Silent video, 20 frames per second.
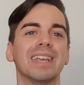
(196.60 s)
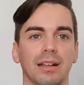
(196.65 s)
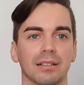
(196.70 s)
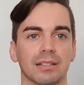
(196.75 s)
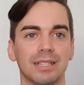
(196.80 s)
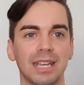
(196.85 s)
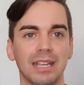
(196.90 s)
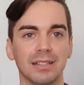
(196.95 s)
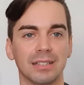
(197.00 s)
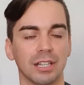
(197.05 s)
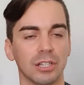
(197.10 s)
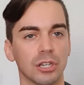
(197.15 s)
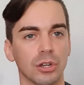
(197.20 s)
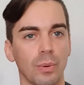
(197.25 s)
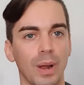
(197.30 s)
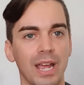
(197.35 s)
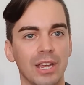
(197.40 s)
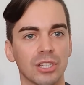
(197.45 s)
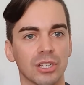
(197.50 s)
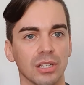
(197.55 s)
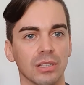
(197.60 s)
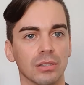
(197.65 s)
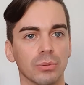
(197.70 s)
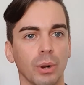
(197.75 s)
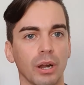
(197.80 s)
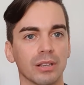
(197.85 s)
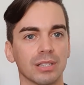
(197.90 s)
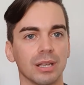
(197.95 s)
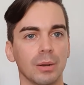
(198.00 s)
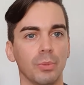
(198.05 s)
seen situations
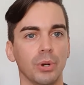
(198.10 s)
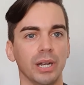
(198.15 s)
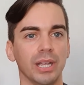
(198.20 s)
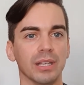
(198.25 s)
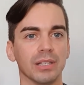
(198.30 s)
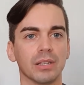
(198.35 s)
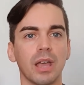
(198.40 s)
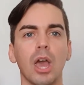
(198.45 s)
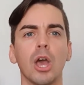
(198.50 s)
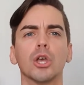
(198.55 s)
where someone is